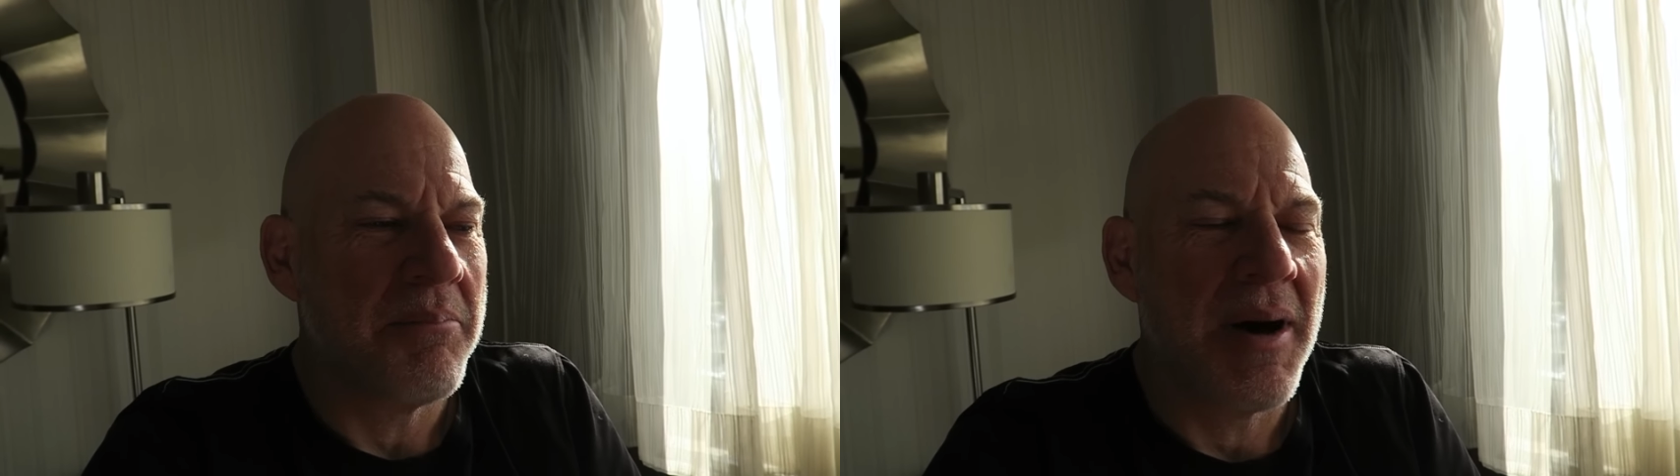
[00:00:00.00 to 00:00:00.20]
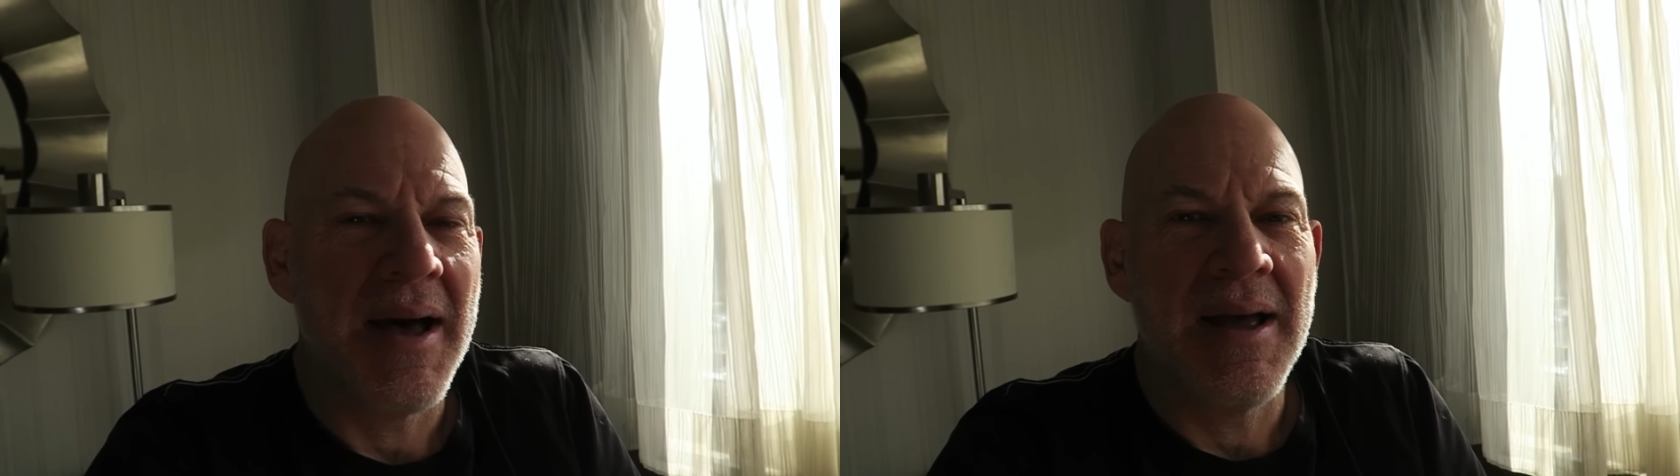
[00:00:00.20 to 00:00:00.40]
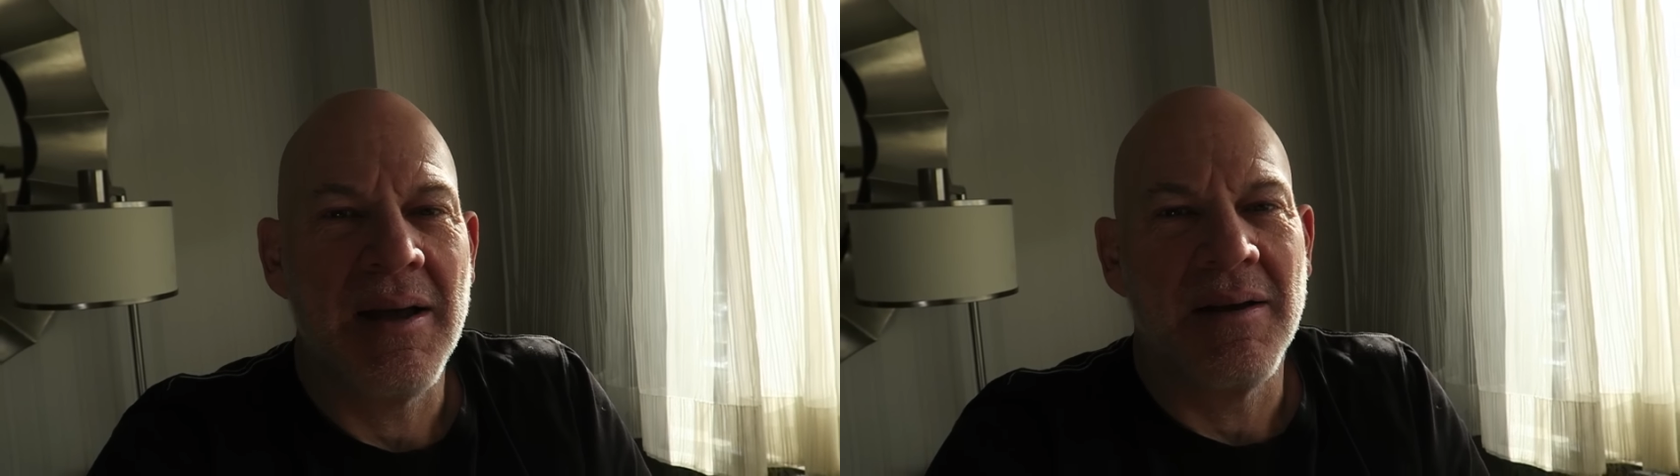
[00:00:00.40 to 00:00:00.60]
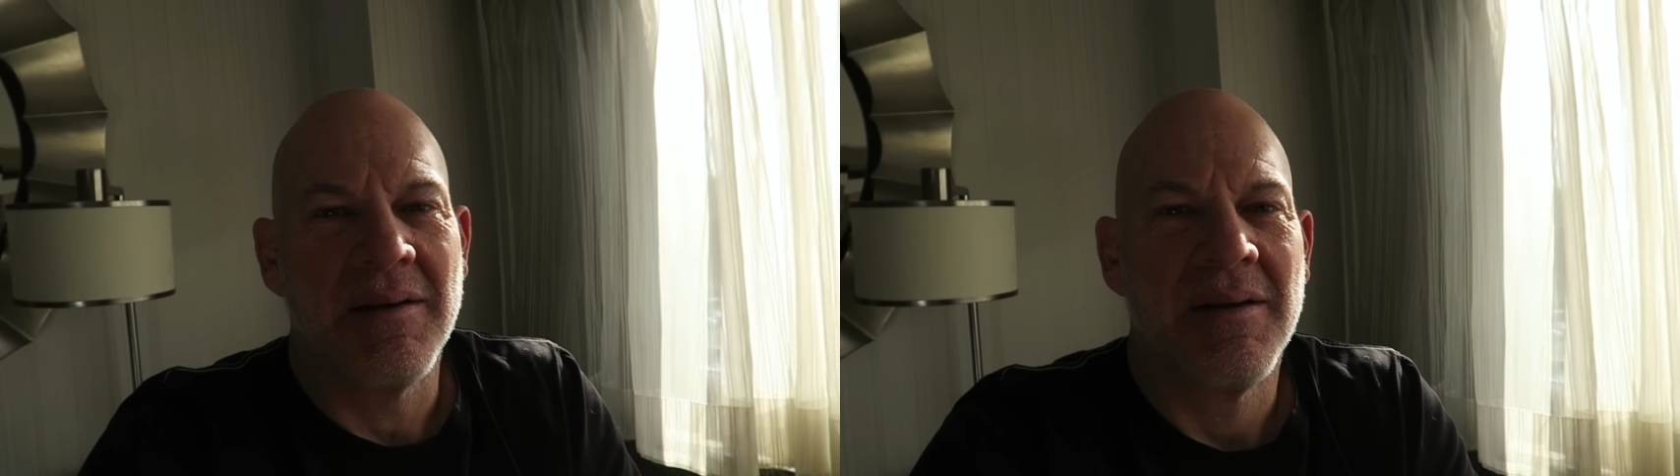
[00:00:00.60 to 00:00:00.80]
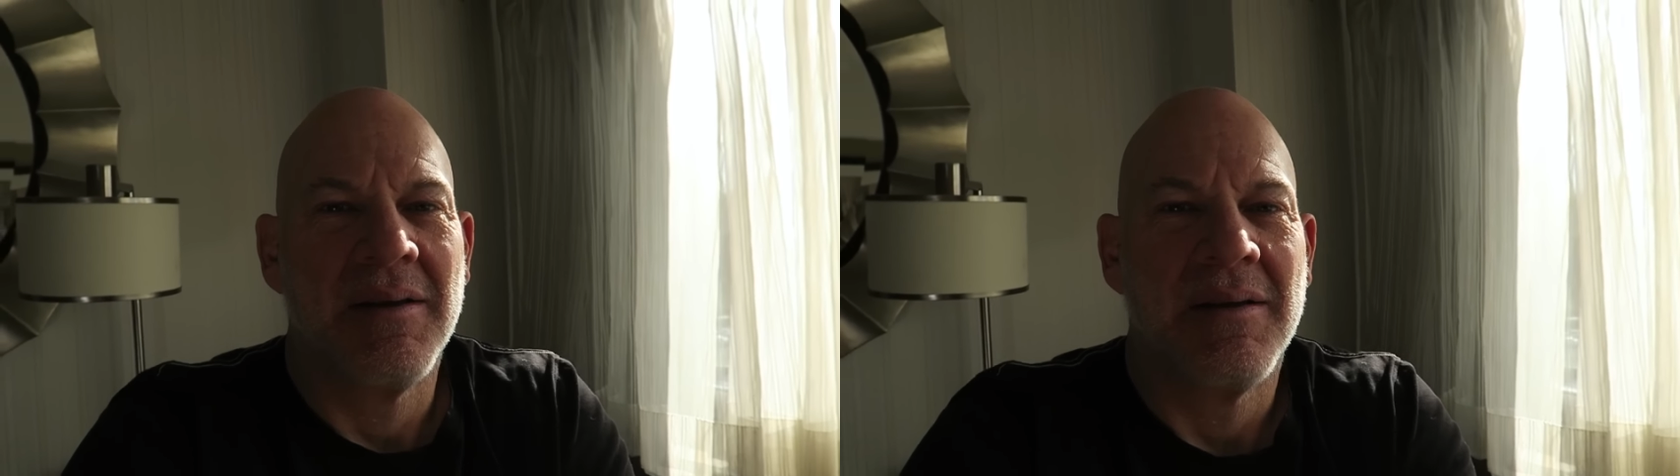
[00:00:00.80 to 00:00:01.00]
by
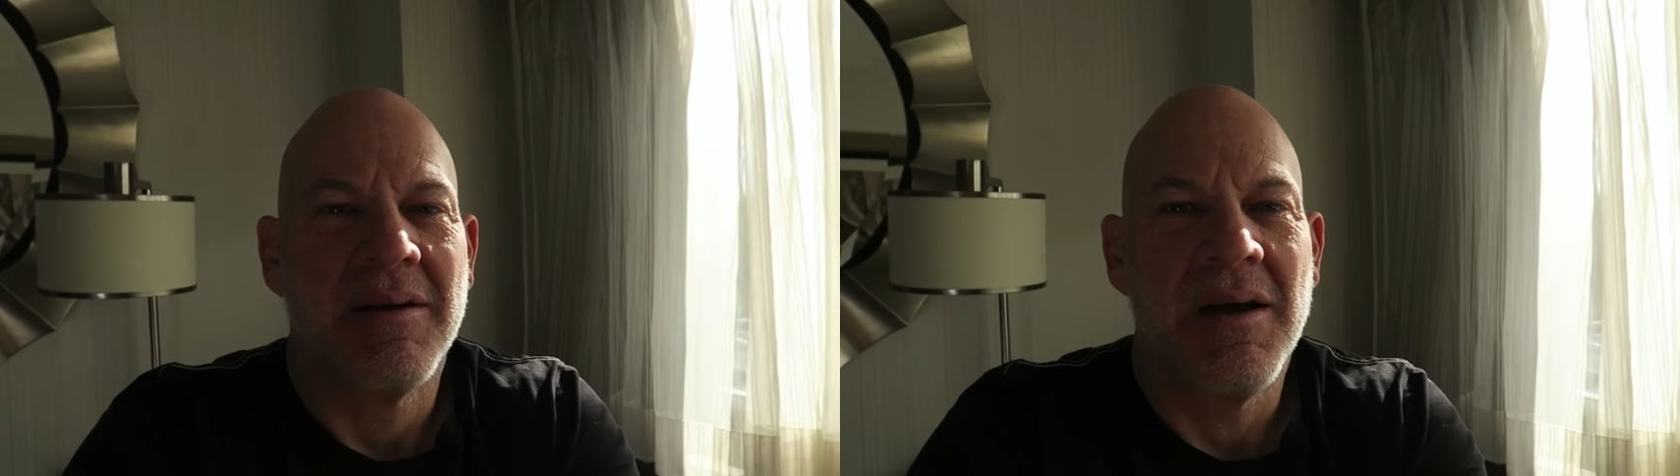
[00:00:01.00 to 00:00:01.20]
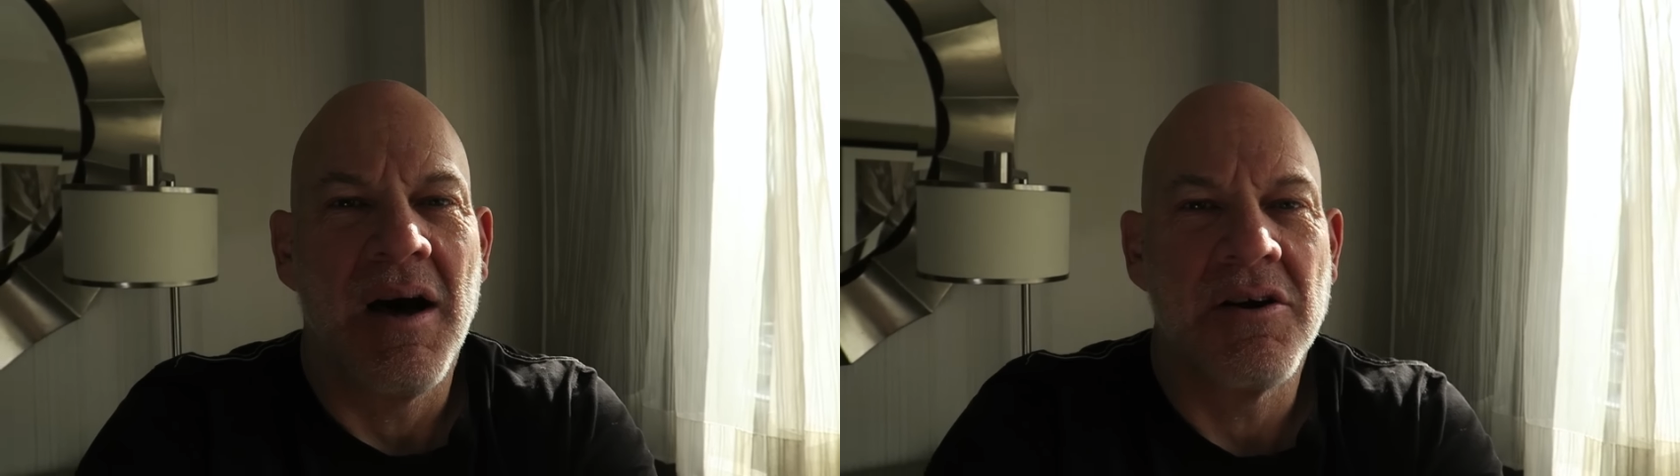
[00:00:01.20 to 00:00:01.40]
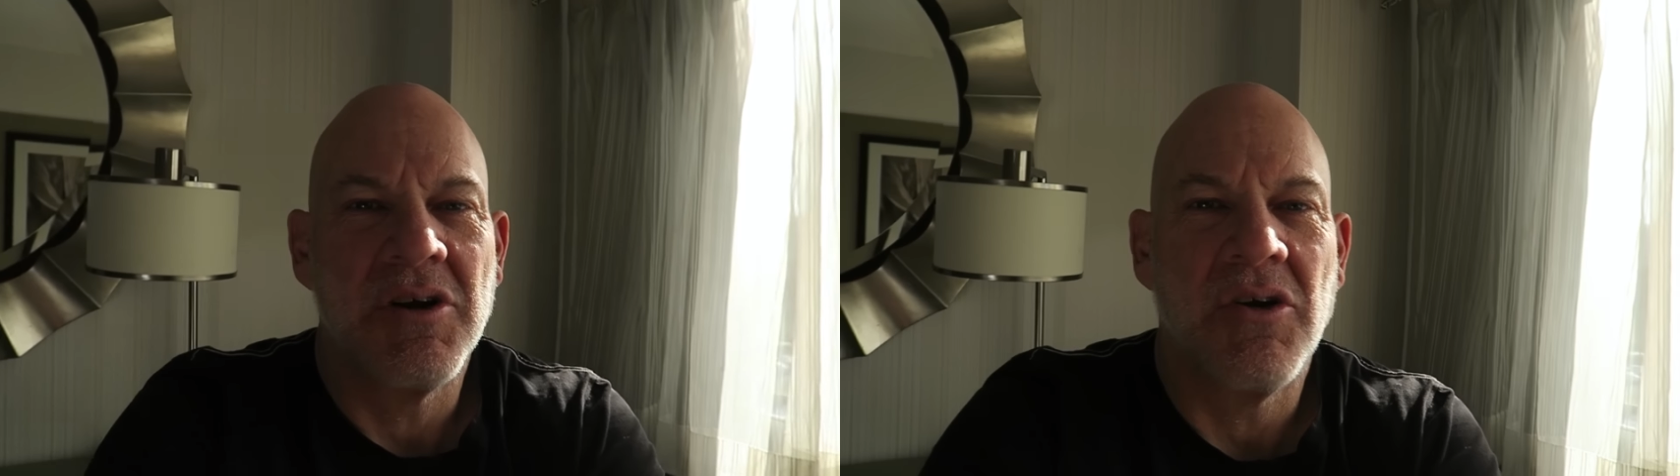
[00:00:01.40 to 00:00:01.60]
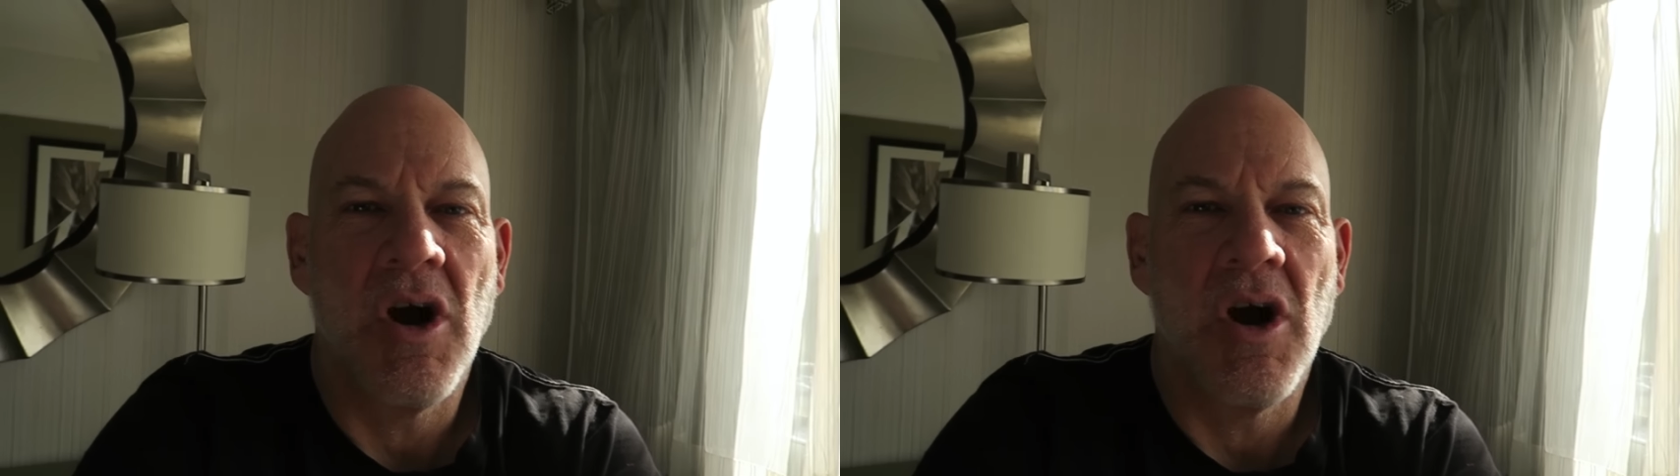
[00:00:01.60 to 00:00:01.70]
Andre